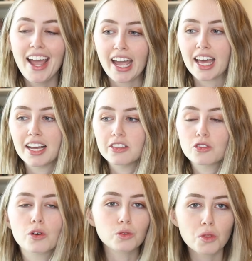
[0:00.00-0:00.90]
and
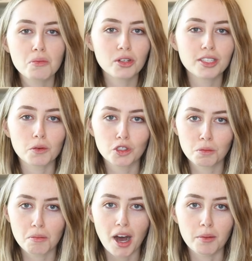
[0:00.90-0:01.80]
those were the books that were
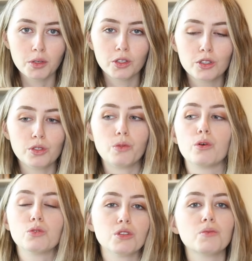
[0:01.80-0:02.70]
super popular, so
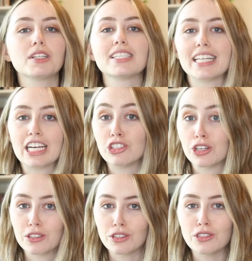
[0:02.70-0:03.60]
those were the ones that I
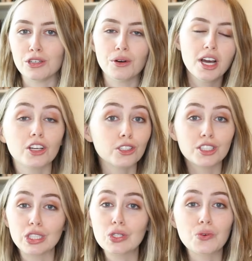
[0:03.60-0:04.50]
turned to. They're
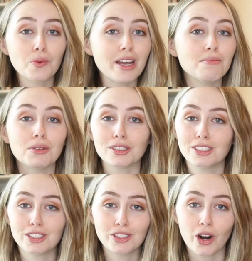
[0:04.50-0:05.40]
still great
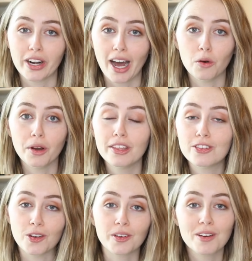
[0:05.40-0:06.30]
books to start out
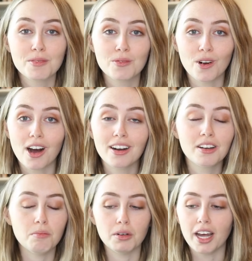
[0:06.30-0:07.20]
with, don't get me
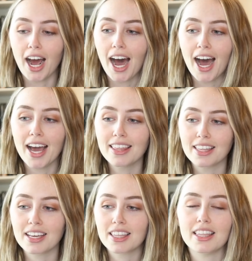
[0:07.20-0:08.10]
wrong, but I
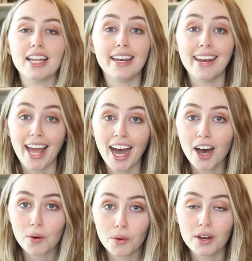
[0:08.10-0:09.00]
think that
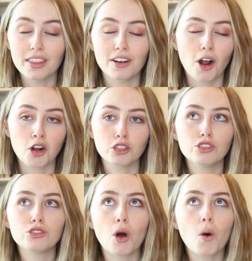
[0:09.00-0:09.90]
now there are
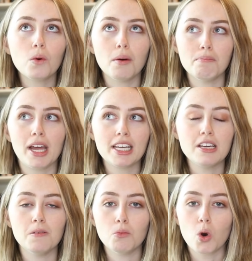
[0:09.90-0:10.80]
so
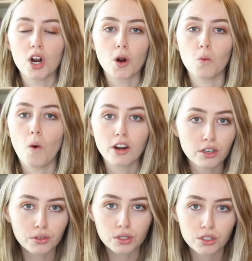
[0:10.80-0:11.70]
many more
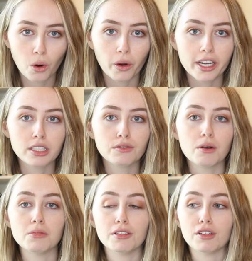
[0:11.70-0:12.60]
wonderful stories
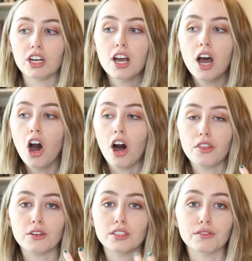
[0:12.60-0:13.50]
from different
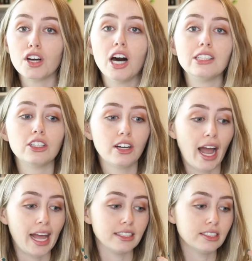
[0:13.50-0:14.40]
authors of color
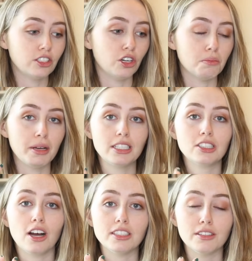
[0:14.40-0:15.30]
and, you know,
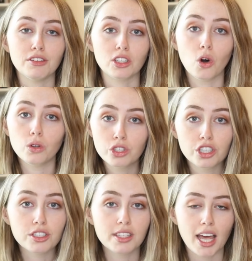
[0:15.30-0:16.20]
based on different
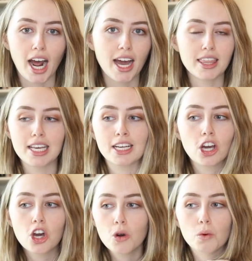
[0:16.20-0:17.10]
cultures that I think
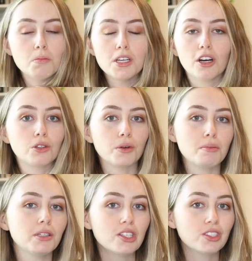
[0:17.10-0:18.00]
would be a
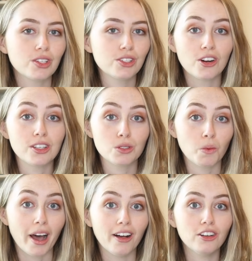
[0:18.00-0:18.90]
great place to start as
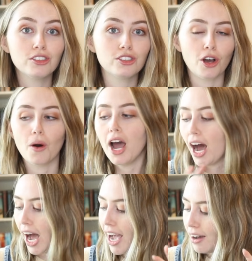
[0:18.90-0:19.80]
well. So
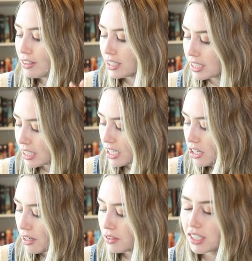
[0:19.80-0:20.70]
I have a list
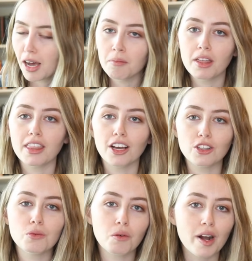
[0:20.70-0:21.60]
here of some
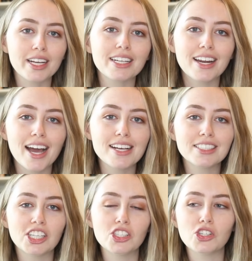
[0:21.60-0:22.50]
that you will
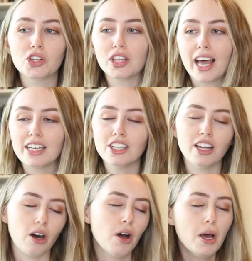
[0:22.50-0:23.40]
recognize as your like, you
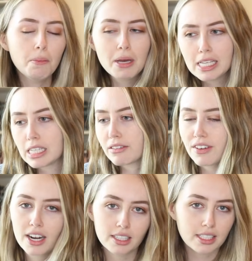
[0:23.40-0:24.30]
know, basic
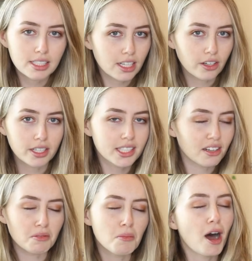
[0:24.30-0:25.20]
fantasy series that
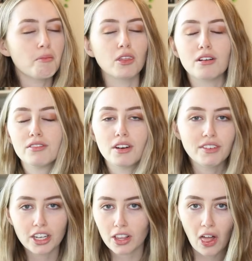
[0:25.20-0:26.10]
have been popular for a
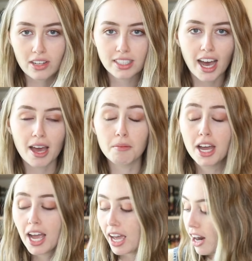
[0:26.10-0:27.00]
very long time,
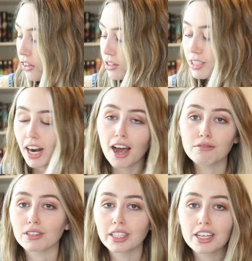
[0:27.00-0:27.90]
and others that
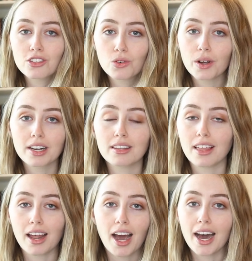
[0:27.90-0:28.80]
I've really enjoyed
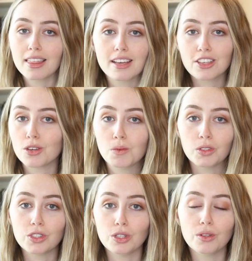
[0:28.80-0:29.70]
that I think you
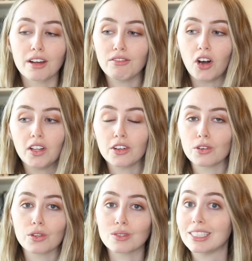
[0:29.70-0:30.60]
will too that fall
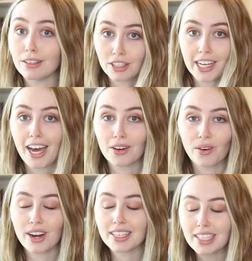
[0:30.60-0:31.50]
under those different
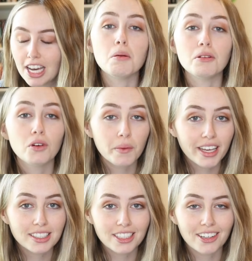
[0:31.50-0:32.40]
categories. But before we
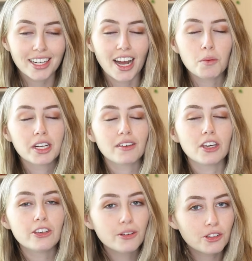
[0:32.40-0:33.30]
get started, I want to give a
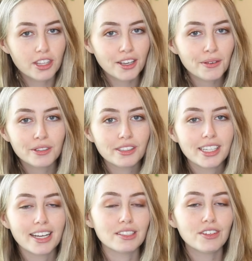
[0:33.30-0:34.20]
huge thank you to
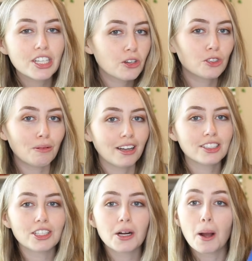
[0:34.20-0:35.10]
today's video
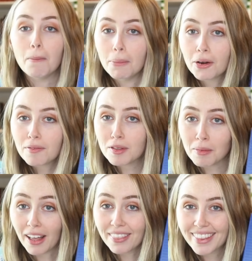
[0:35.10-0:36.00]
sponsor, Book of the
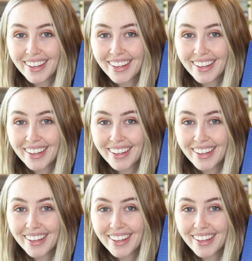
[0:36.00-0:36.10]
Month.